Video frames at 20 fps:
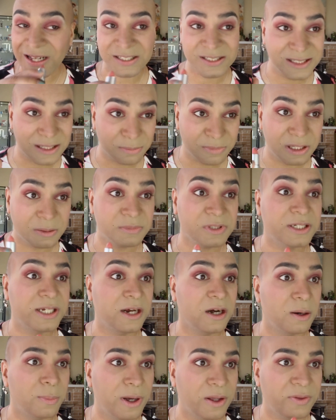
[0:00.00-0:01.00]
sometimes I
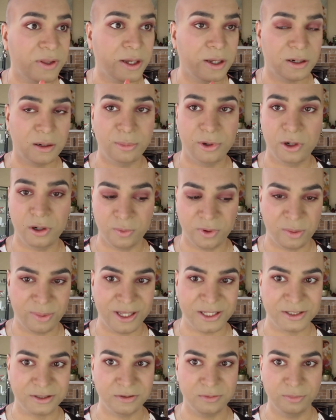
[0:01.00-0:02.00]
care about that and I'll put it on with a
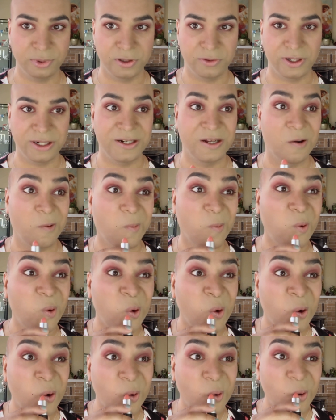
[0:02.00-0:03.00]
pencil, but right now,
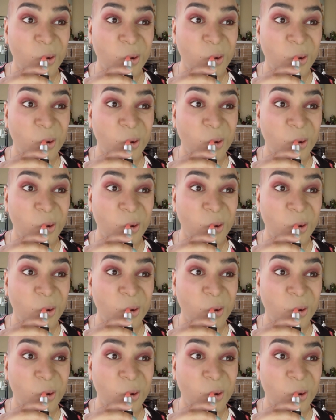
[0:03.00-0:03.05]
not